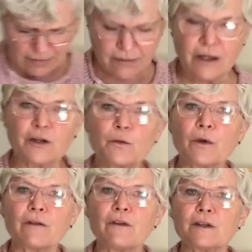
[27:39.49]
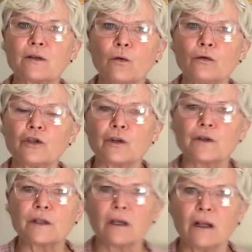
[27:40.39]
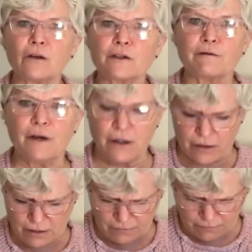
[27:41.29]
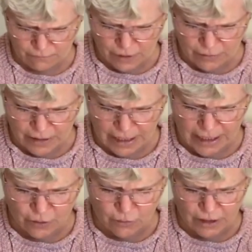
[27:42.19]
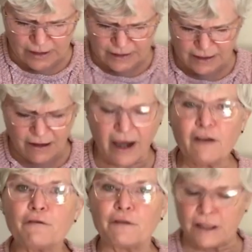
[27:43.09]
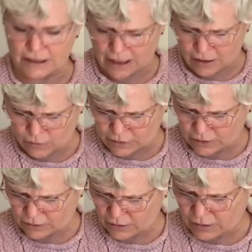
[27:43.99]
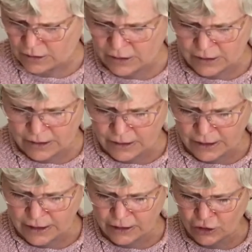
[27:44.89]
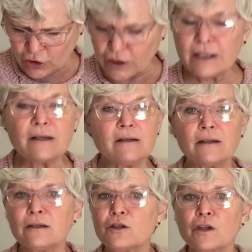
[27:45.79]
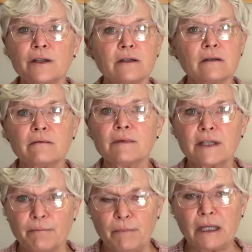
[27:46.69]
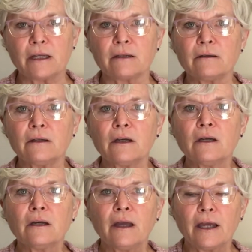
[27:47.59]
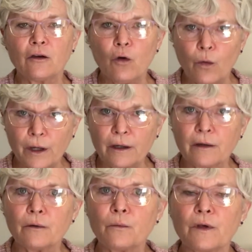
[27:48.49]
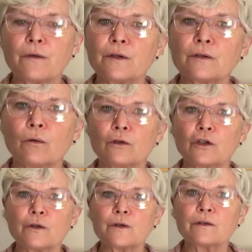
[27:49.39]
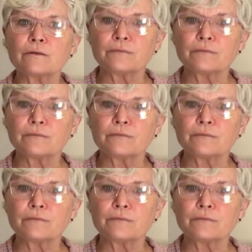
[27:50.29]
There's one of the soldiers. He looks very, very angry. His knife is out. And Jesus is just submitting and going with the soldiers.